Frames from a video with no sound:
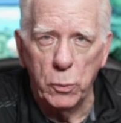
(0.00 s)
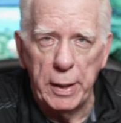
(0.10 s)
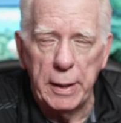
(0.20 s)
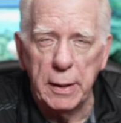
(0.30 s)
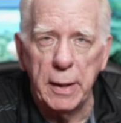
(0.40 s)

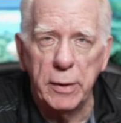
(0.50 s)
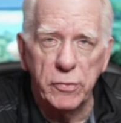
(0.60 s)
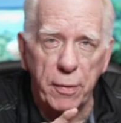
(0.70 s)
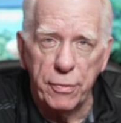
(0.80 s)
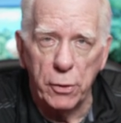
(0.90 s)
wing
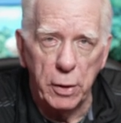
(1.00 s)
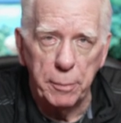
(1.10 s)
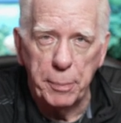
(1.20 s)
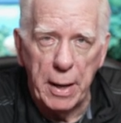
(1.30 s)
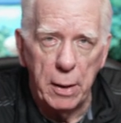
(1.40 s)
is a thirty
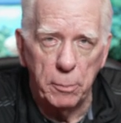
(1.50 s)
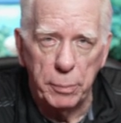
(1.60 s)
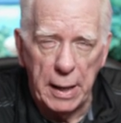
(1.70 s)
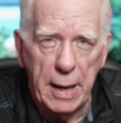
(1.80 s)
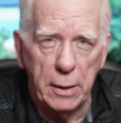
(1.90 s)
pound
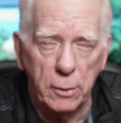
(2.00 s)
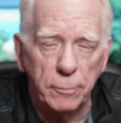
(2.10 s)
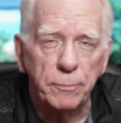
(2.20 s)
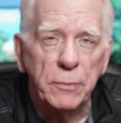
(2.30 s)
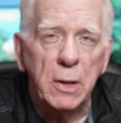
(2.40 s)
bladder.
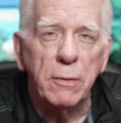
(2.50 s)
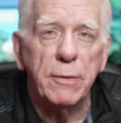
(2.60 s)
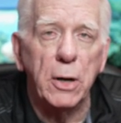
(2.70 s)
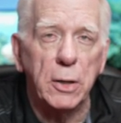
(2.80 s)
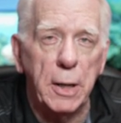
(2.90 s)

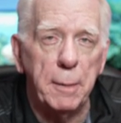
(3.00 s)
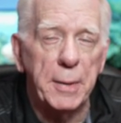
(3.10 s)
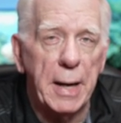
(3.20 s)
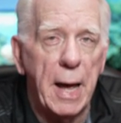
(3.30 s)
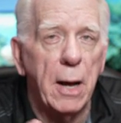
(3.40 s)
They're
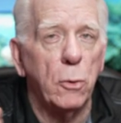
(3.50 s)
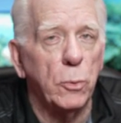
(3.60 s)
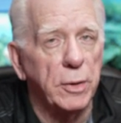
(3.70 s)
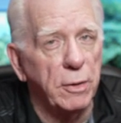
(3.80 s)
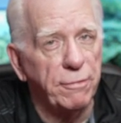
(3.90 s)
coming out
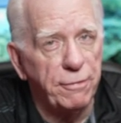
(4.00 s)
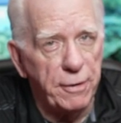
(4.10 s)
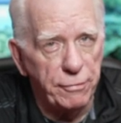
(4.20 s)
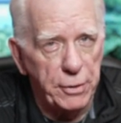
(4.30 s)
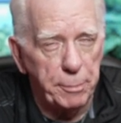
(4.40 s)
with a
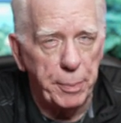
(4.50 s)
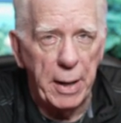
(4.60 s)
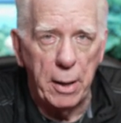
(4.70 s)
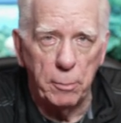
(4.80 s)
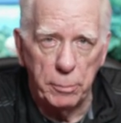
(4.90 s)
fifty
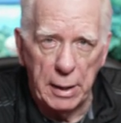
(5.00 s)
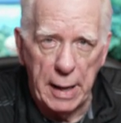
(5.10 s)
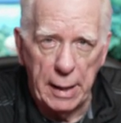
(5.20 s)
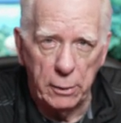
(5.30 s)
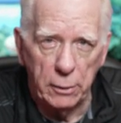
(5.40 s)
pound
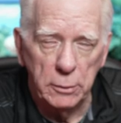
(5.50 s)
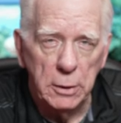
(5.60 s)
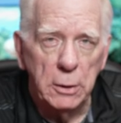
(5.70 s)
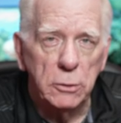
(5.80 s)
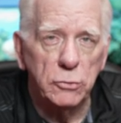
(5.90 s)
bladder,
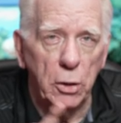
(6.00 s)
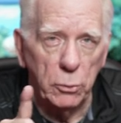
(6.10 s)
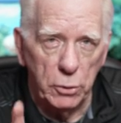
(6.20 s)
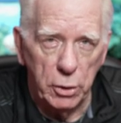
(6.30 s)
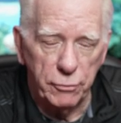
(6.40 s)
so
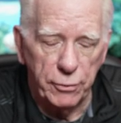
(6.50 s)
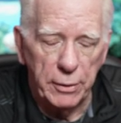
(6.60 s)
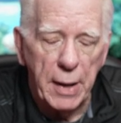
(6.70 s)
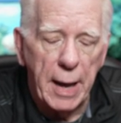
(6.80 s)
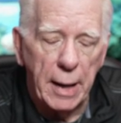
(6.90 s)
look for
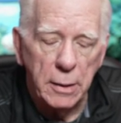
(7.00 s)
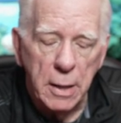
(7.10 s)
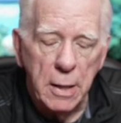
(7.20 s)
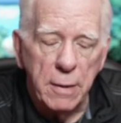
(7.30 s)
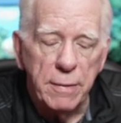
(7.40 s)
that.
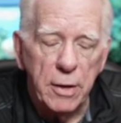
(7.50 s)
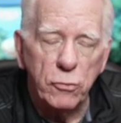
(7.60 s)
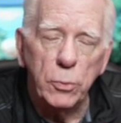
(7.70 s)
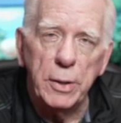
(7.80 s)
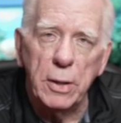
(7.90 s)

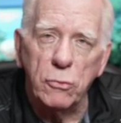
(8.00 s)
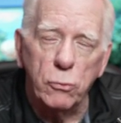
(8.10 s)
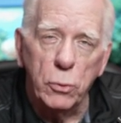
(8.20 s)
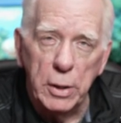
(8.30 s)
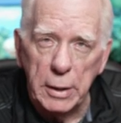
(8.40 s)
This one is
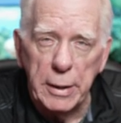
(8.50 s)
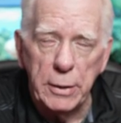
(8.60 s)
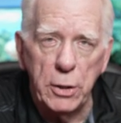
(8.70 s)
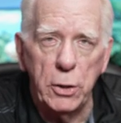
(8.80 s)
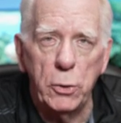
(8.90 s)
really
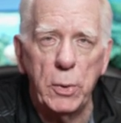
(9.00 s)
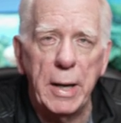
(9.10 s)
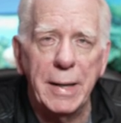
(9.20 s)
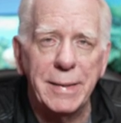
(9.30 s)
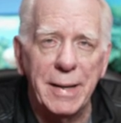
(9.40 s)
new.
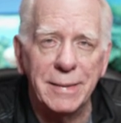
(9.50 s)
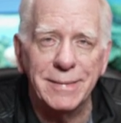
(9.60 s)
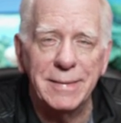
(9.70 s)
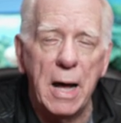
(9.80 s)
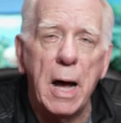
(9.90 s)
It
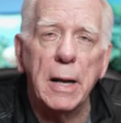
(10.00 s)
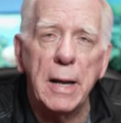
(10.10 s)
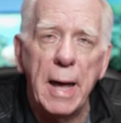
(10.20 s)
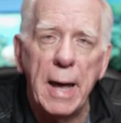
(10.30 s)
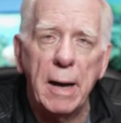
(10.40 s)
does not
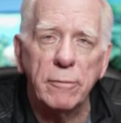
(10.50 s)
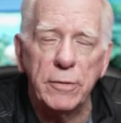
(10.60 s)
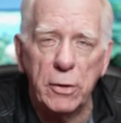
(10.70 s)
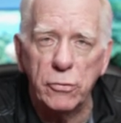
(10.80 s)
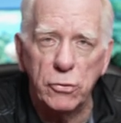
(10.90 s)
have
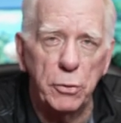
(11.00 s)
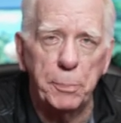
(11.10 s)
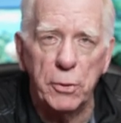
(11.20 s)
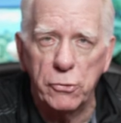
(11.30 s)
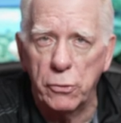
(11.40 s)
their
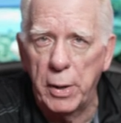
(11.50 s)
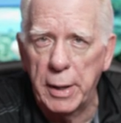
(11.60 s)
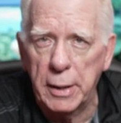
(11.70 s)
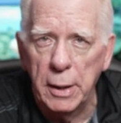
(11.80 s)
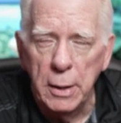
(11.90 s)
super
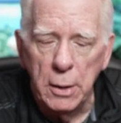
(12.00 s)
trick